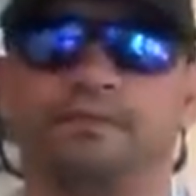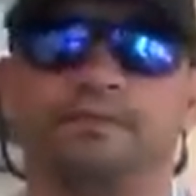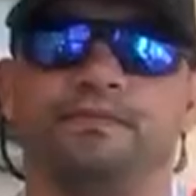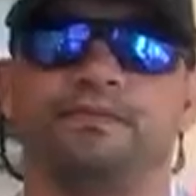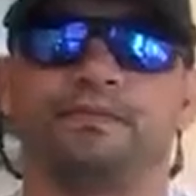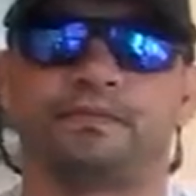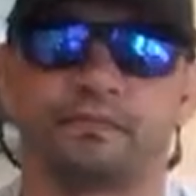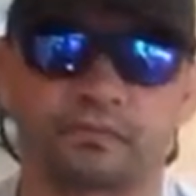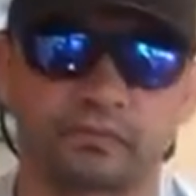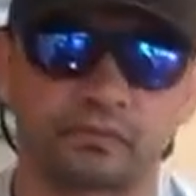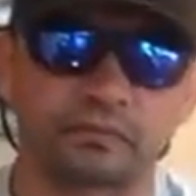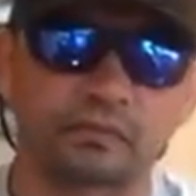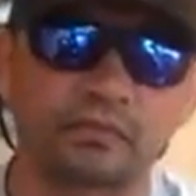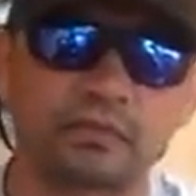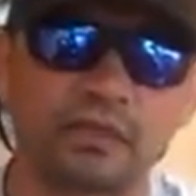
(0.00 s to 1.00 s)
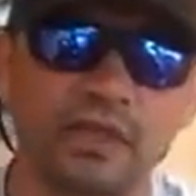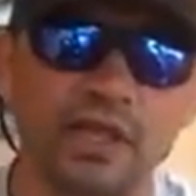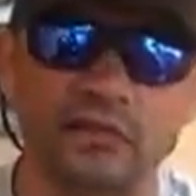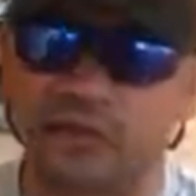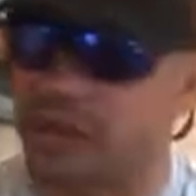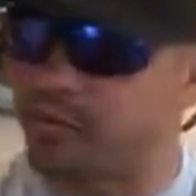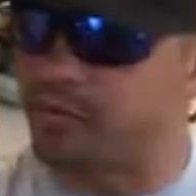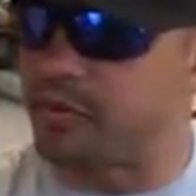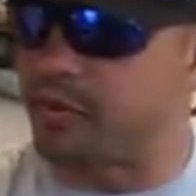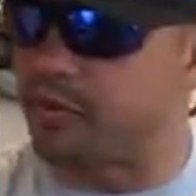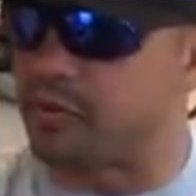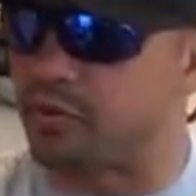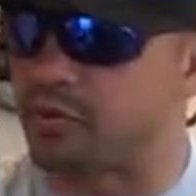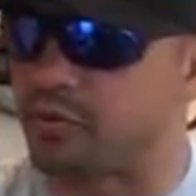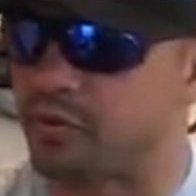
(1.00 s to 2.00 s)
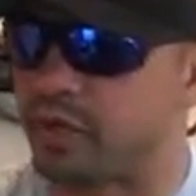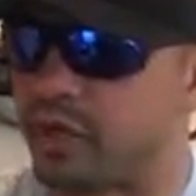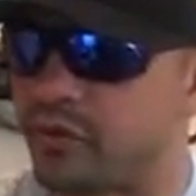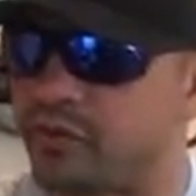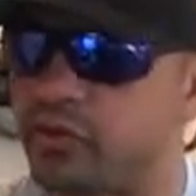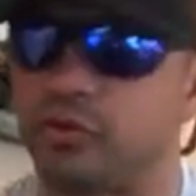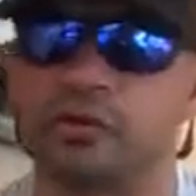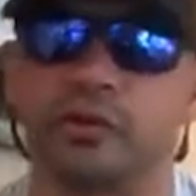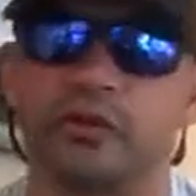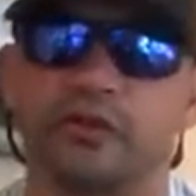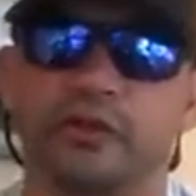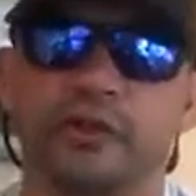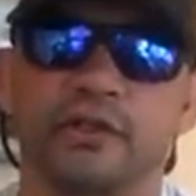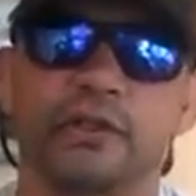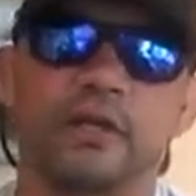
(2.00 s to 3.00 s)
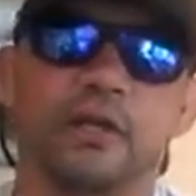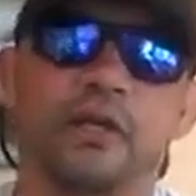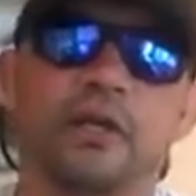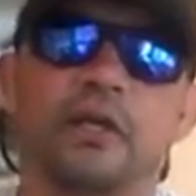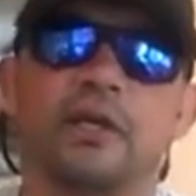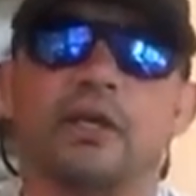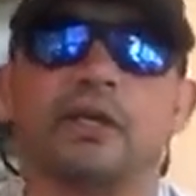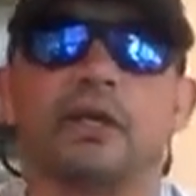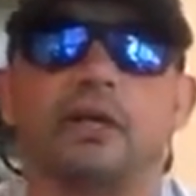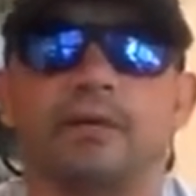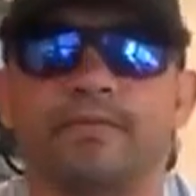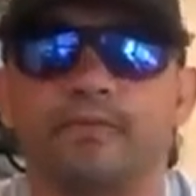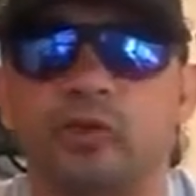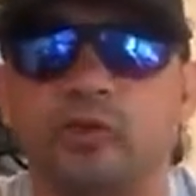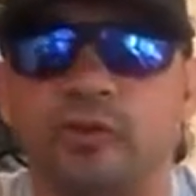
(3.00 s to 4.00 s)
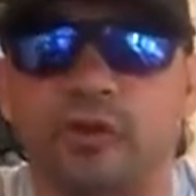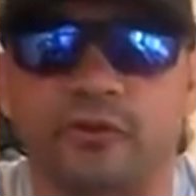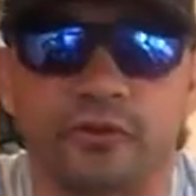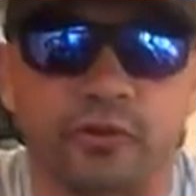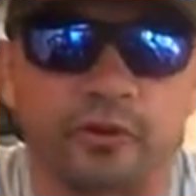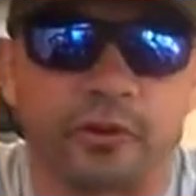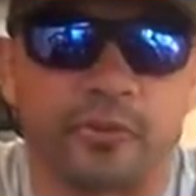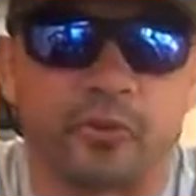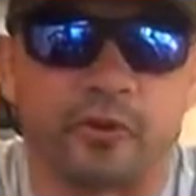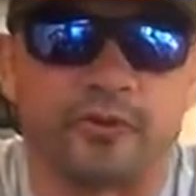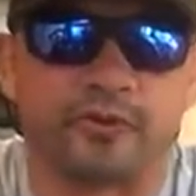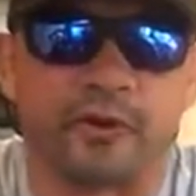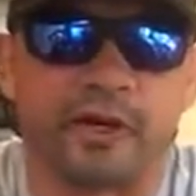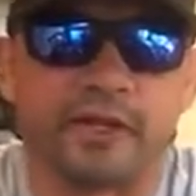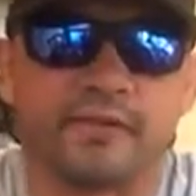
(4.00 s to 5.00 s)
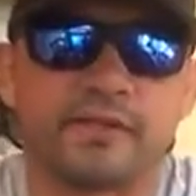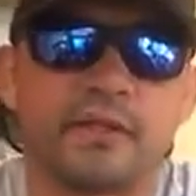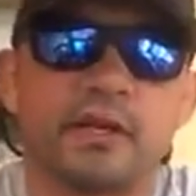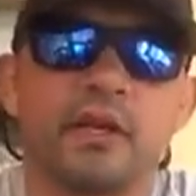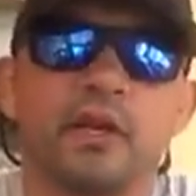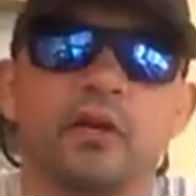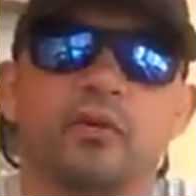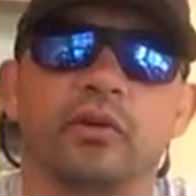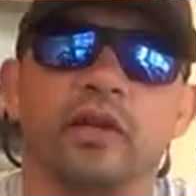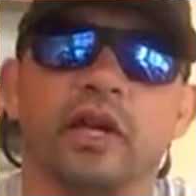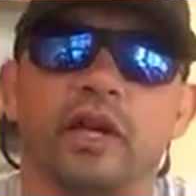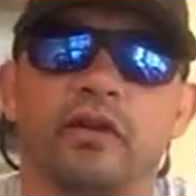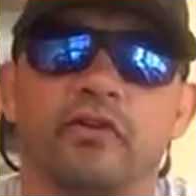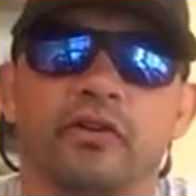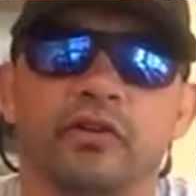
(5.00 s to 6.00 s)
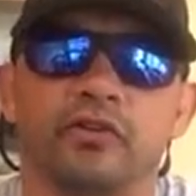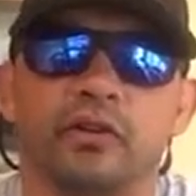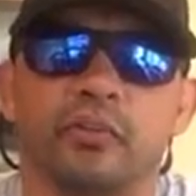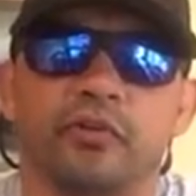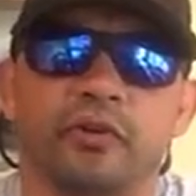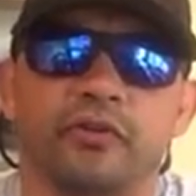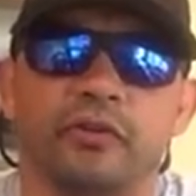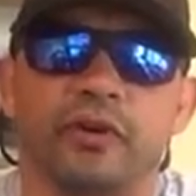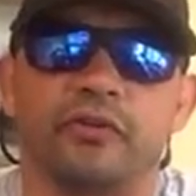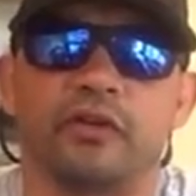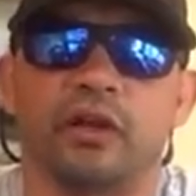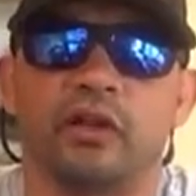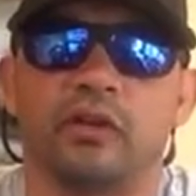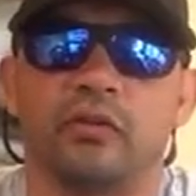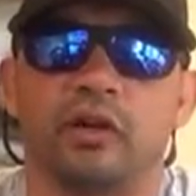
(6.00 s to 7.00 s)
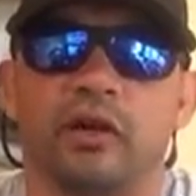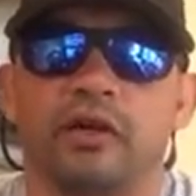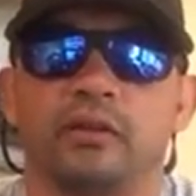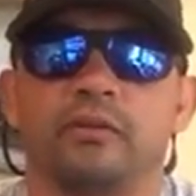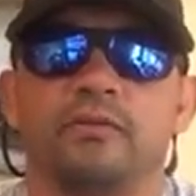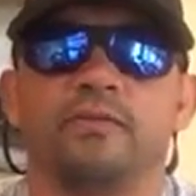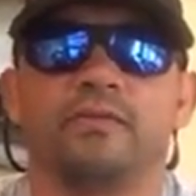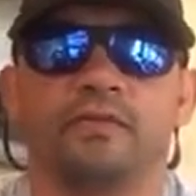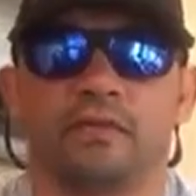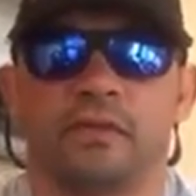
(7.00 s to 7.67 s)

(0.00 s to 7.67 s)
at VIP Outdoors, we have two different 3.5s. We have our 3.5 Colorado